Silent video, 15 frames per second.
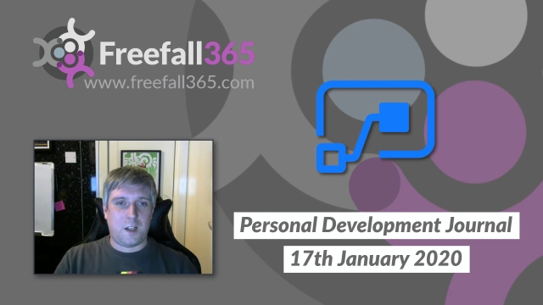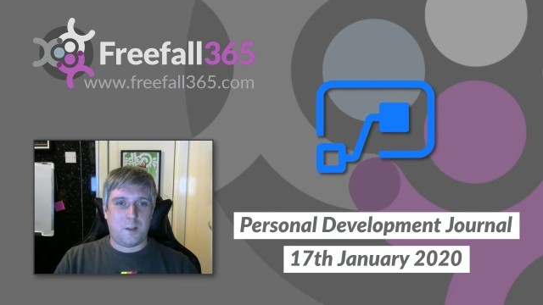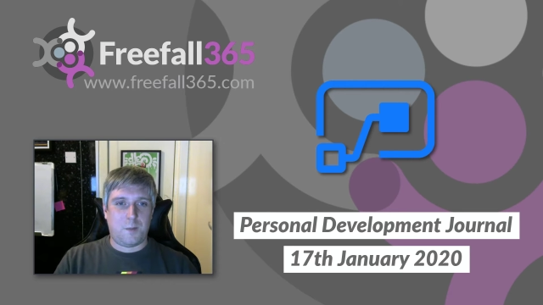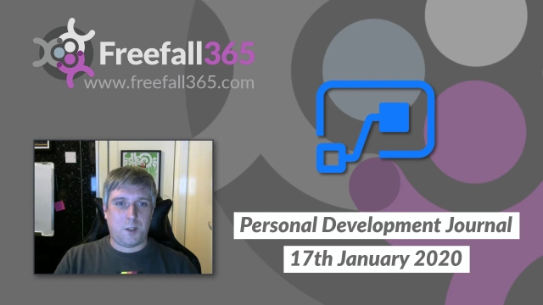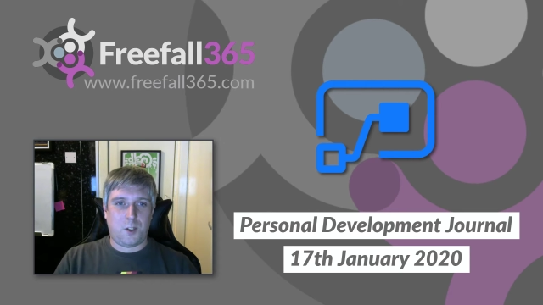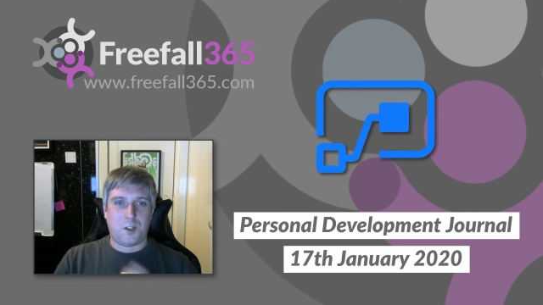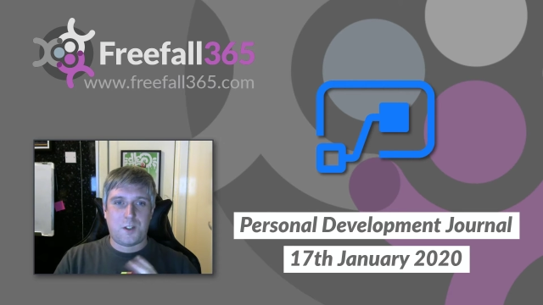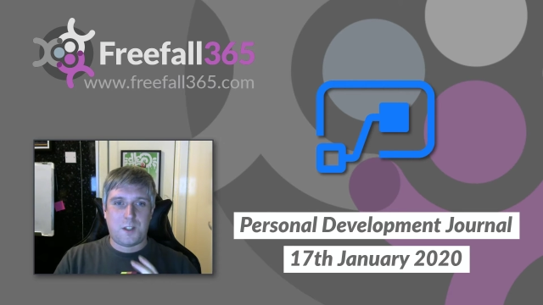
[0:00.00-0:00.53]
And I'll
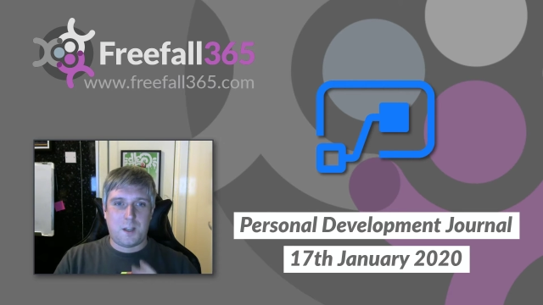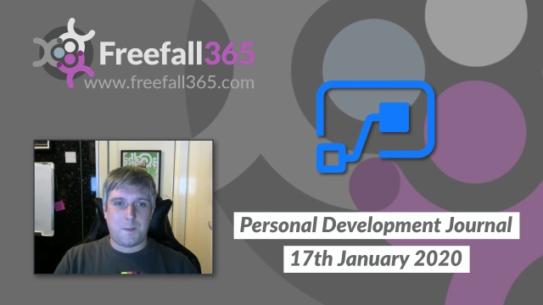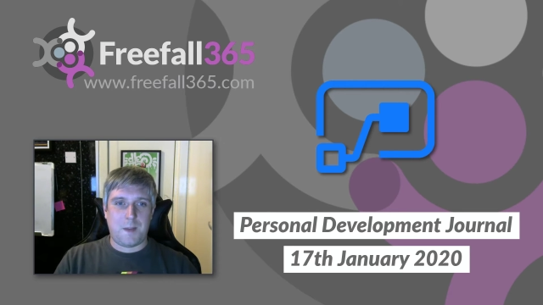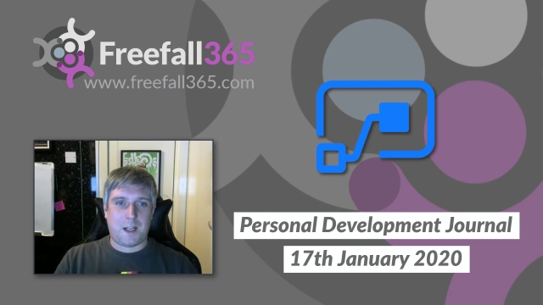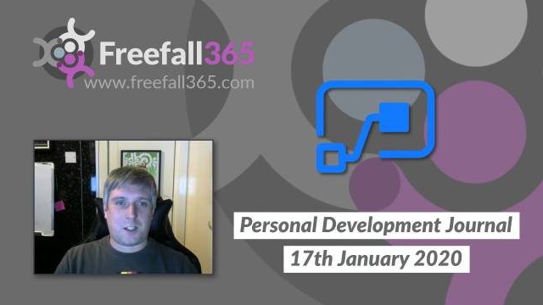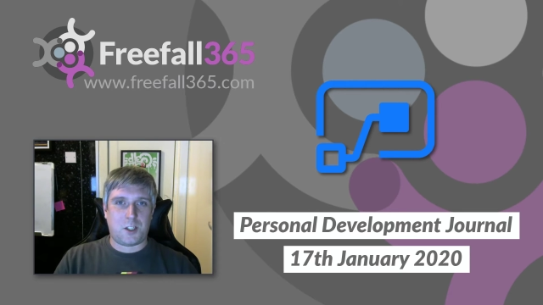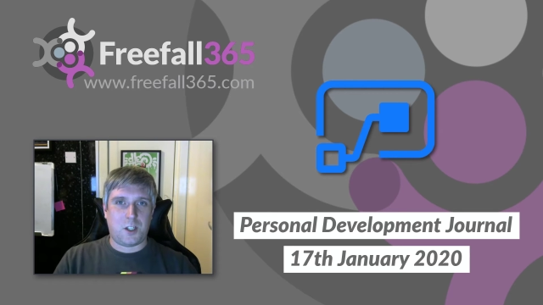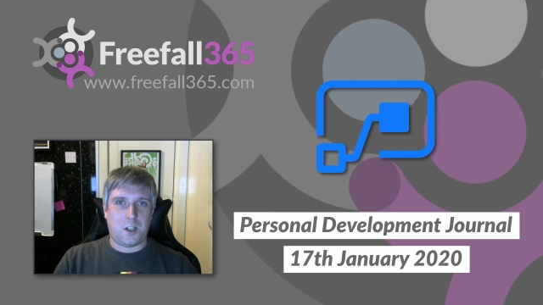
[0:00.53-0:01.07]
be using a
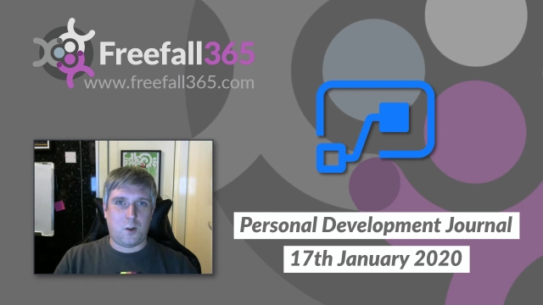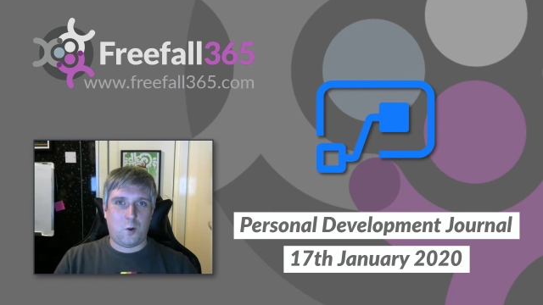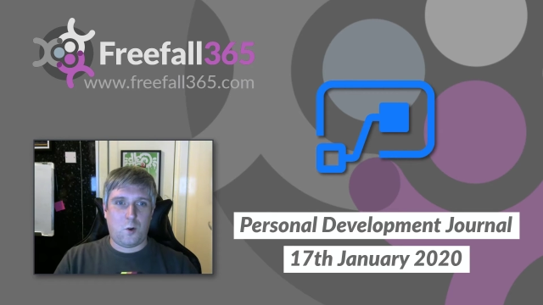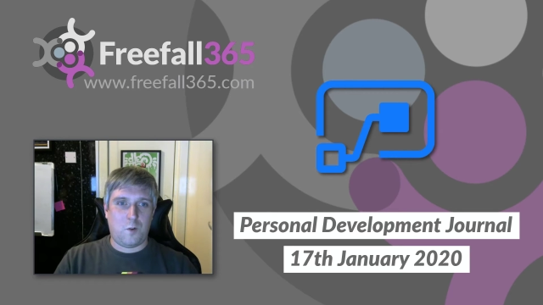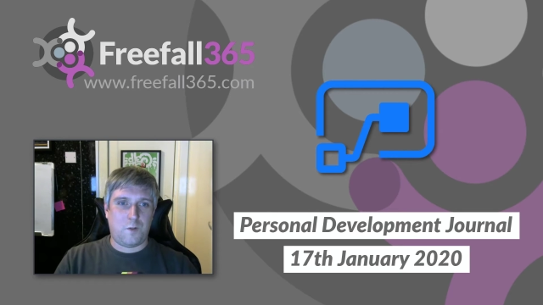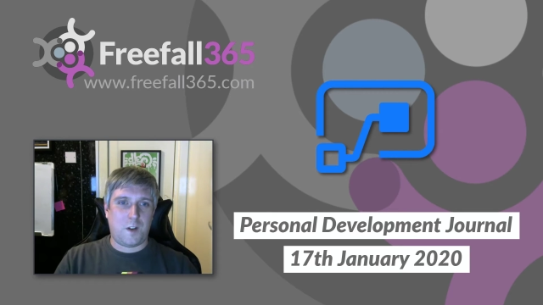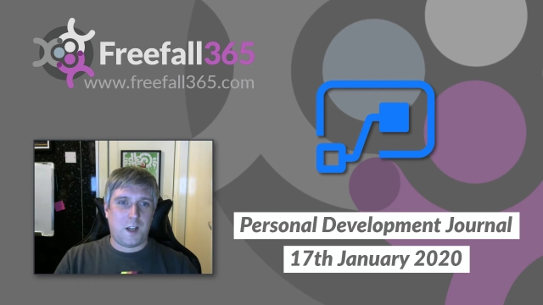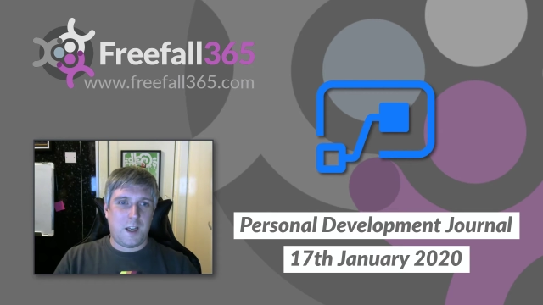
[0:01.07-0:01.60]
mixture
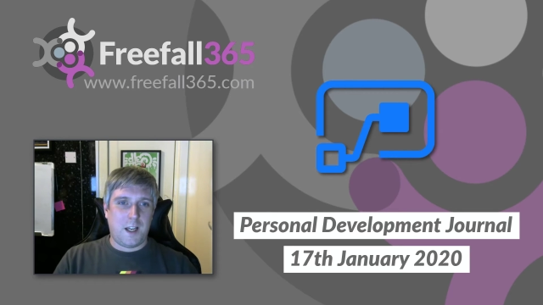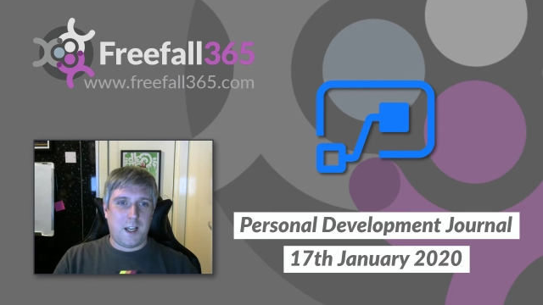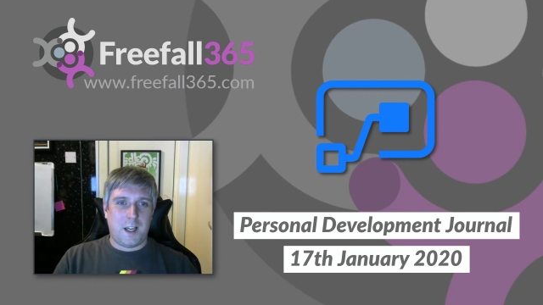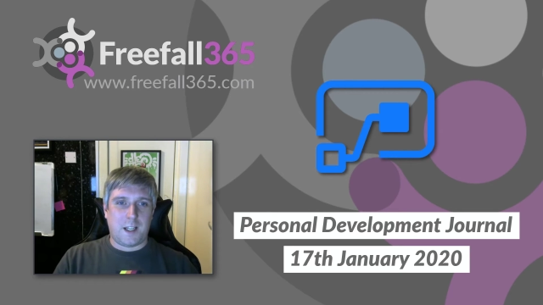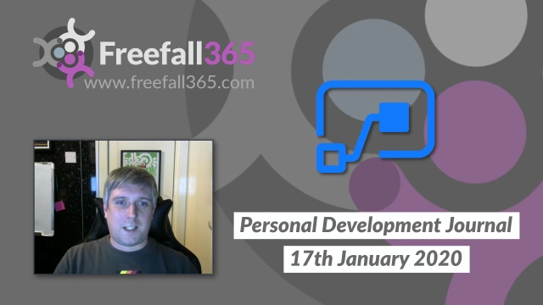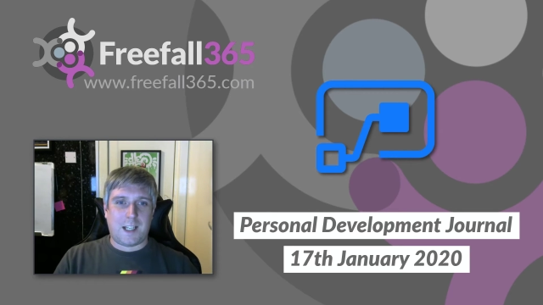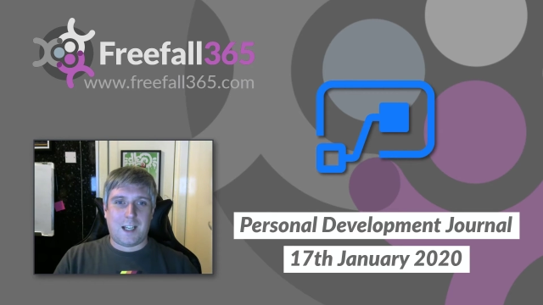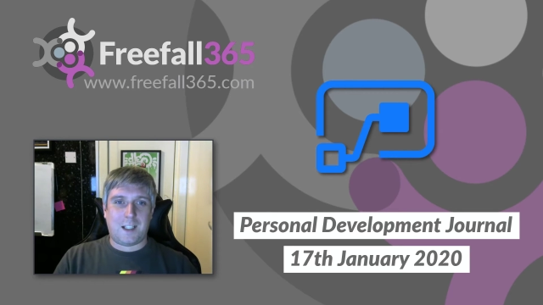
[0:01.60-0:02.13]
of
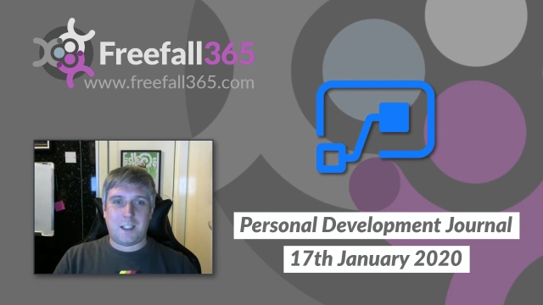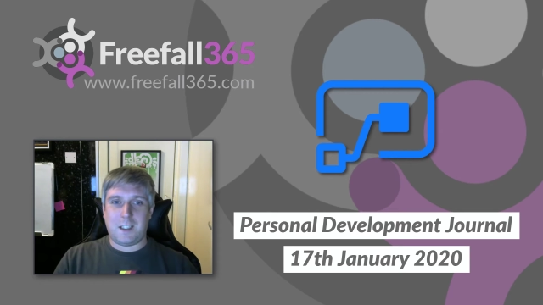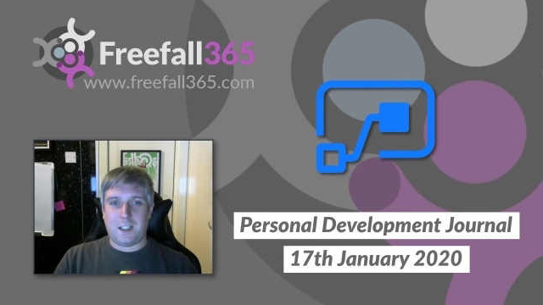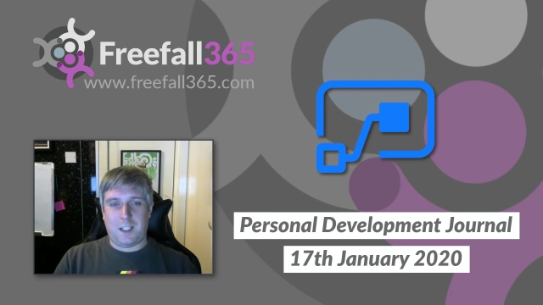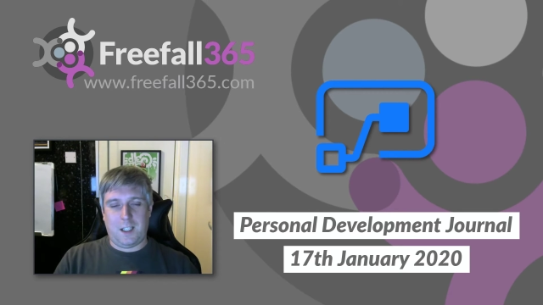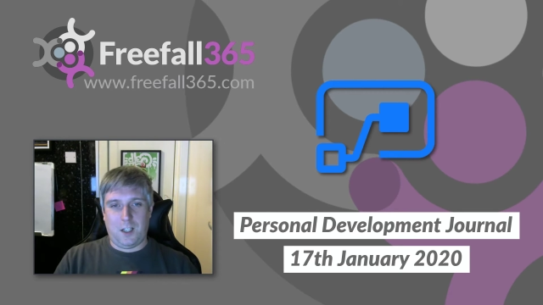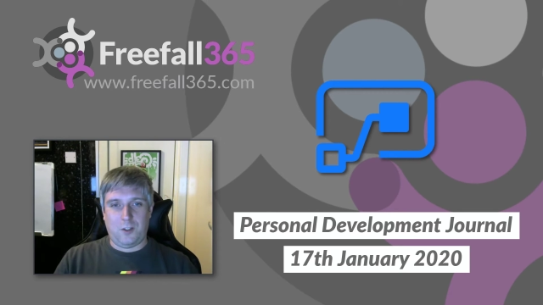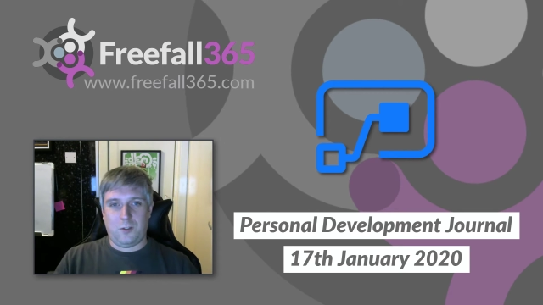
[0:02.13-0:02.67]

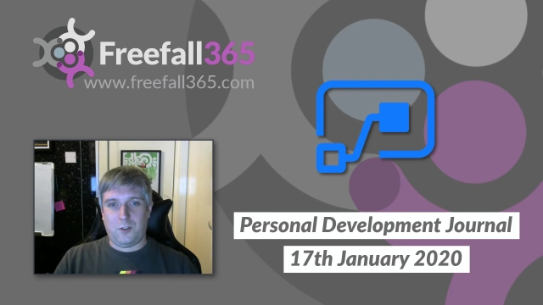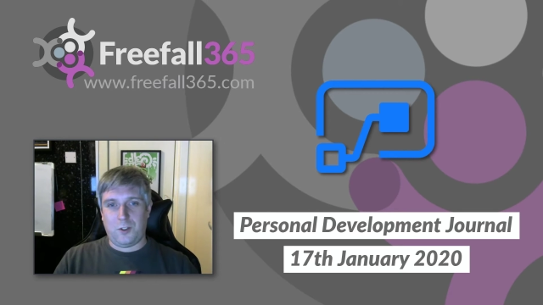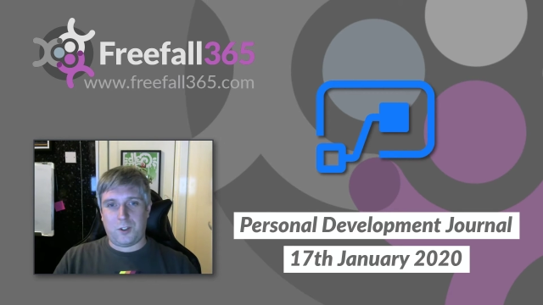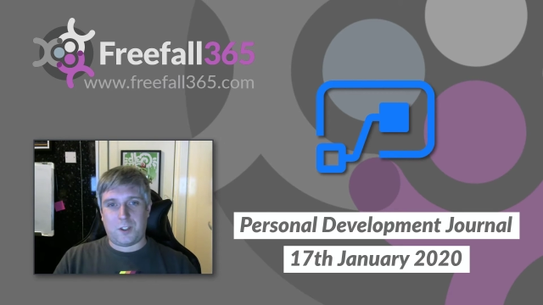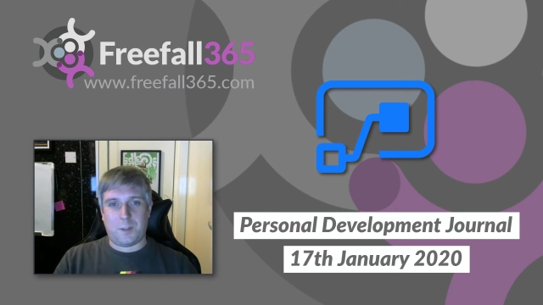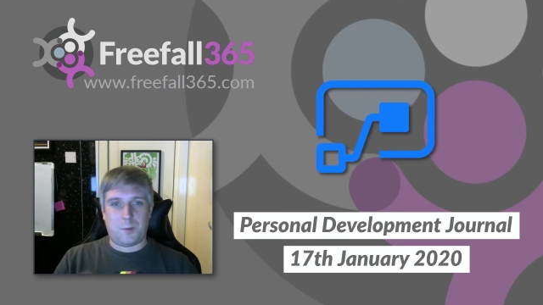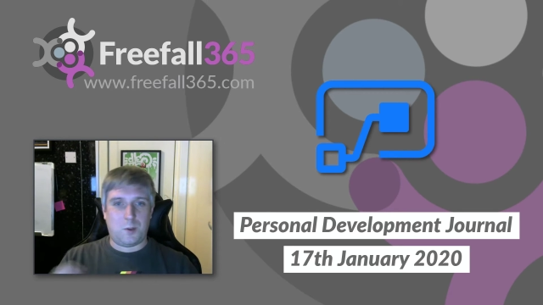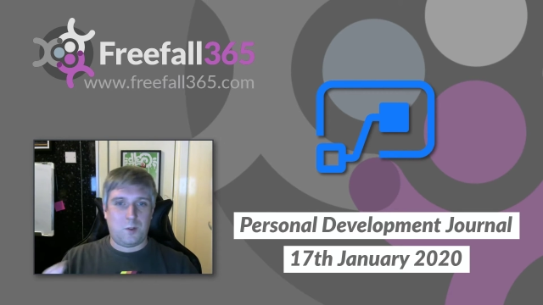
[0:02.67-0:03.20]
Calendly,
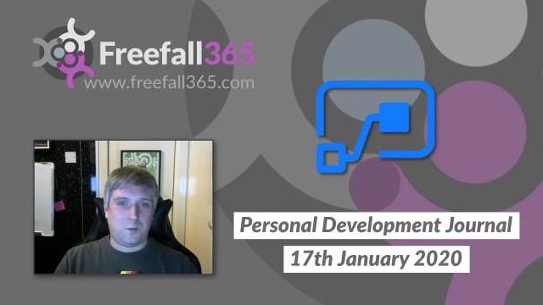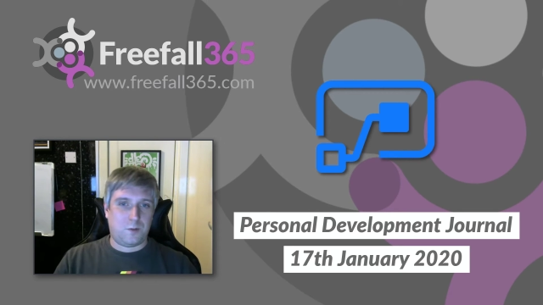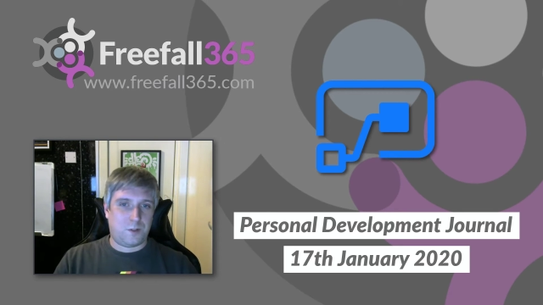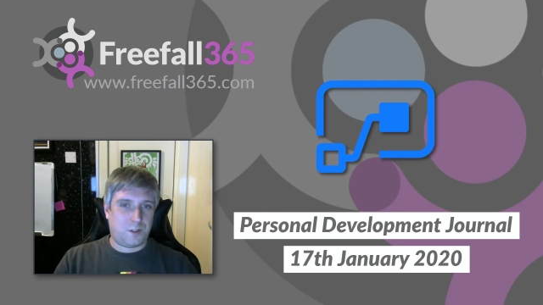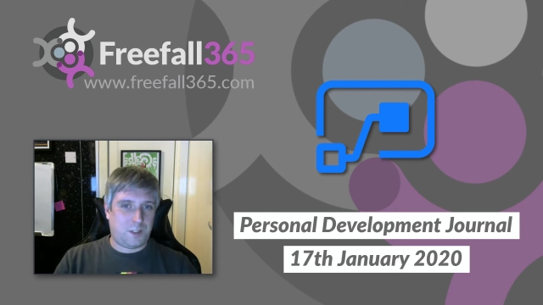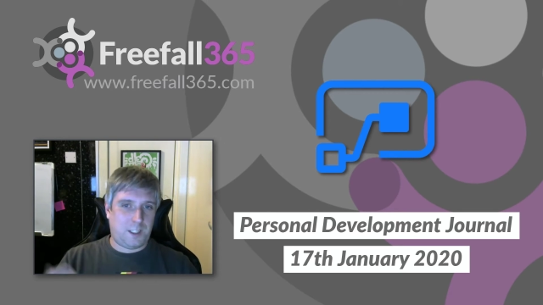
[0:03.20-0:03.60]
Outlook, Approvals,